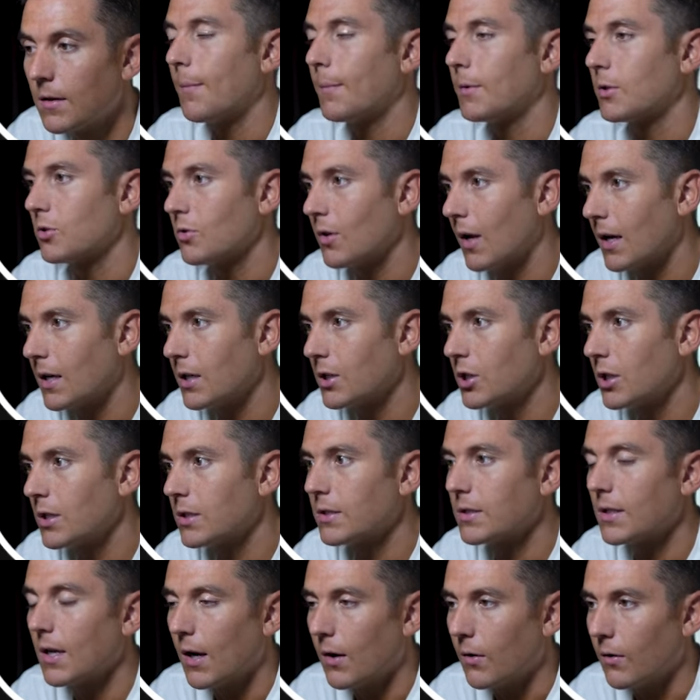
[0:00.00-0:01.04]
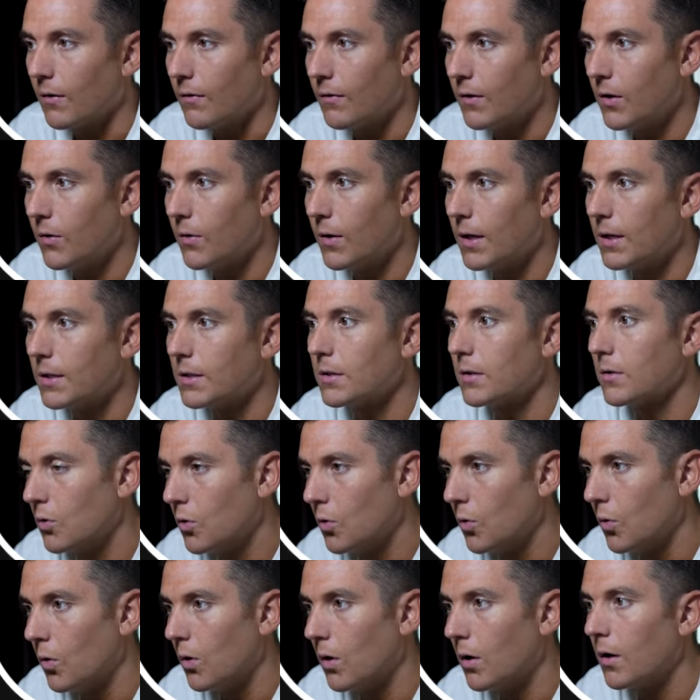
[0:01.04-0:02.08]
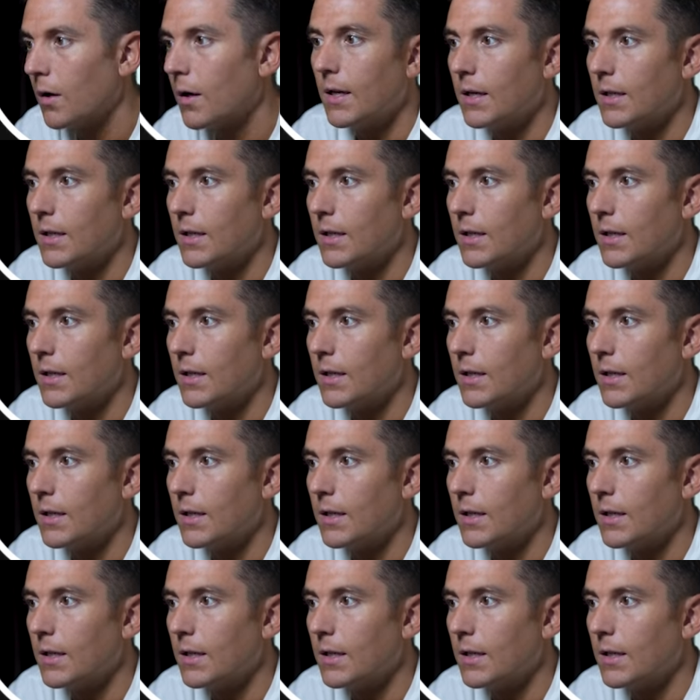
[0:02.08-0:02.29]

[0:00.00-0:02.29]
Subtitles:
I'm a strategist, I review it, cool.